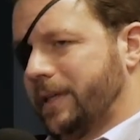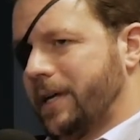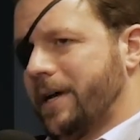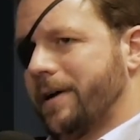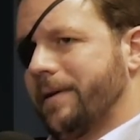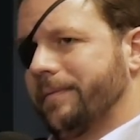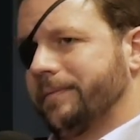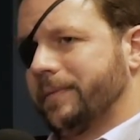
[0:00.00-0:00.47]

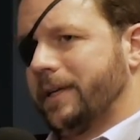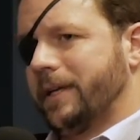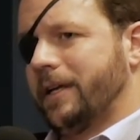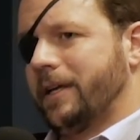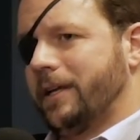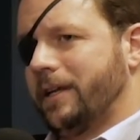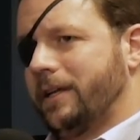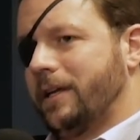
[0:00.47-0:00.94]
Yeah,
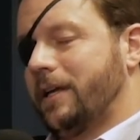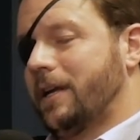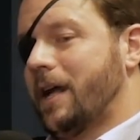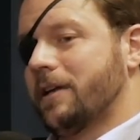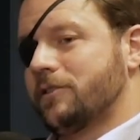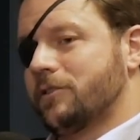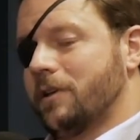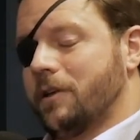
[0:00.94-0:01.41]

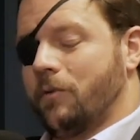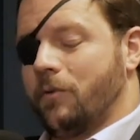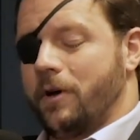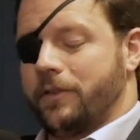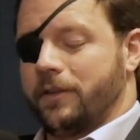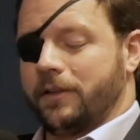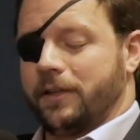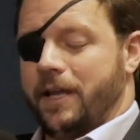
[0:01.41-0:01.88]
and I tell you
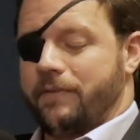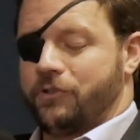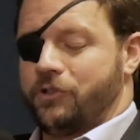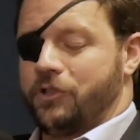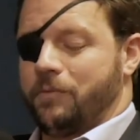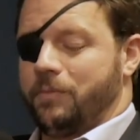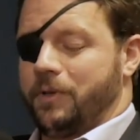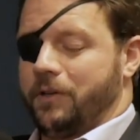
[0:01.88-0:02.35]
what, the
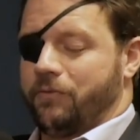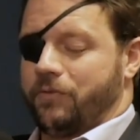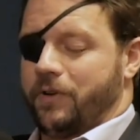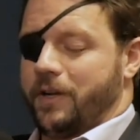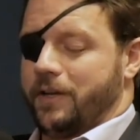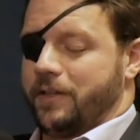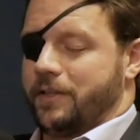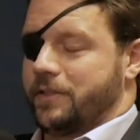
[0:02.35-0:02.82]
left should be
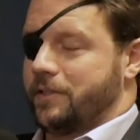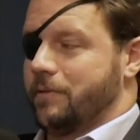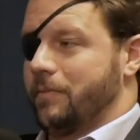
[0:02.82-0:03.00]
afraid of this